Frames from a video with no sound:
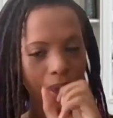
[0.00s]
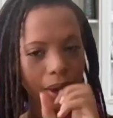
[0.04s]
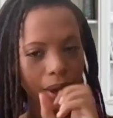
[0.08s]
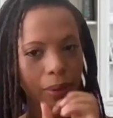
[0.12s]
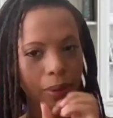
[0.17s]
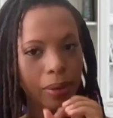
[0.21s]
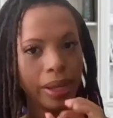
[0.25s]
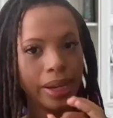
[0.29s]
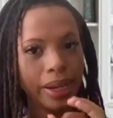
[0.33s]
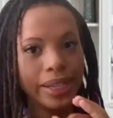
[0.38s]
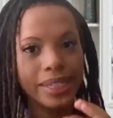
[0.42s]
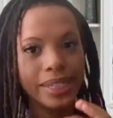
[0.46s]
they
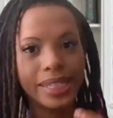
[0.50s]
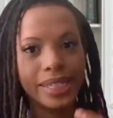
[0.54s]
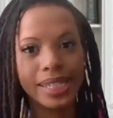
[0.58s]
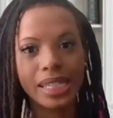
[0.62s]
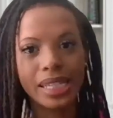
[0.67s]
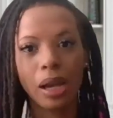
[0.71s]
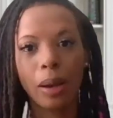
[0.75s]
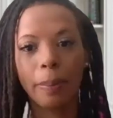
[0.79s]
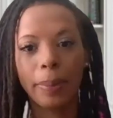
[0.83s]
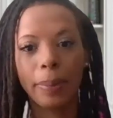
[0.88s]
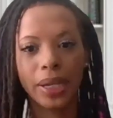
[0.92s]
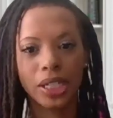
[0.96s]
wanted
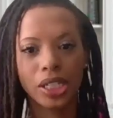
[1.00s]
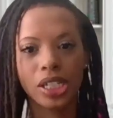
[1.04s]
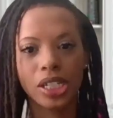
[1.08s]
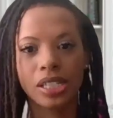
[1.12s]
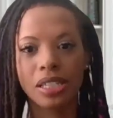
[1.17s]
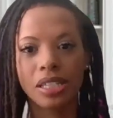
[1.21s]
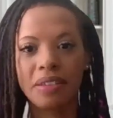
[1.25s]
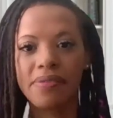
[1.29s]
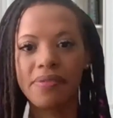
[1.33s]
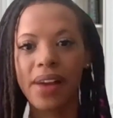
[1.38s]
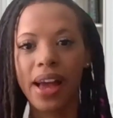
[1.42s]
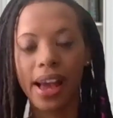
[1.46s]
detailed
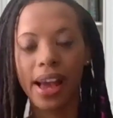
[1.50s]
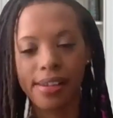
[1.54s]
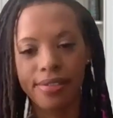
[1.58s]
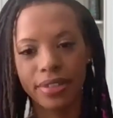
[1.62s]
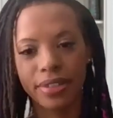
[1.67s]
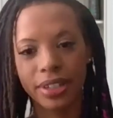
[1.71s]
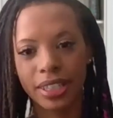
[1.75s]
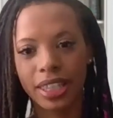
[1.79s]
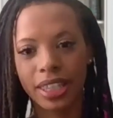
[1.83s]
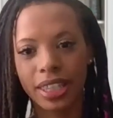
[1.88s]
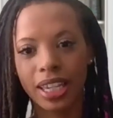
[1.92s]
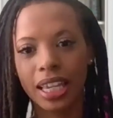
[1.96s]
pictures of
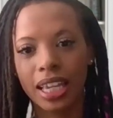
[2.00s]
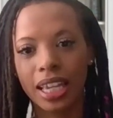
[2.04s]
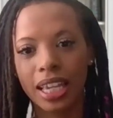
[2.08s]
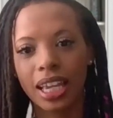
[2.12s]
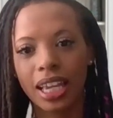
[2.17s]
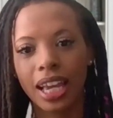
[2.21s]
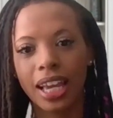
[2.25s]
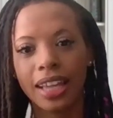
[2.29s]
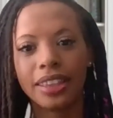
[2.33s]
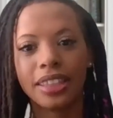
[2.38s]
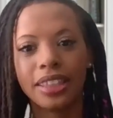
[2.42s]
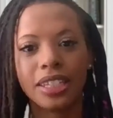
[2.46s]
everything.
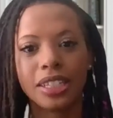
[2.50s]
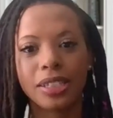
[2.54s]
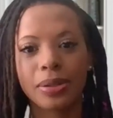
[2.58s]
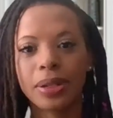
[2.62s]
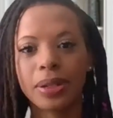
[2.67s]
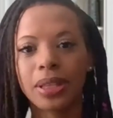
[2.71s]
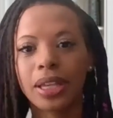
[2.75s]
And these are